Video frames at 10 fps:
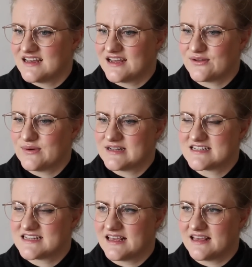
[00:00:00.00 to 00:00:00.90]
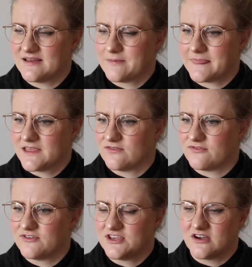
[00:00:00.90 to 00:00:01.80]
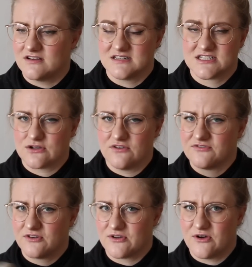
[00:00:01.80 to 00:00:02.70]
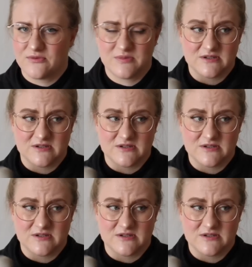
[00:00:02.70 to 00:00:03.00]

don't want to say if a yarn is soft or not,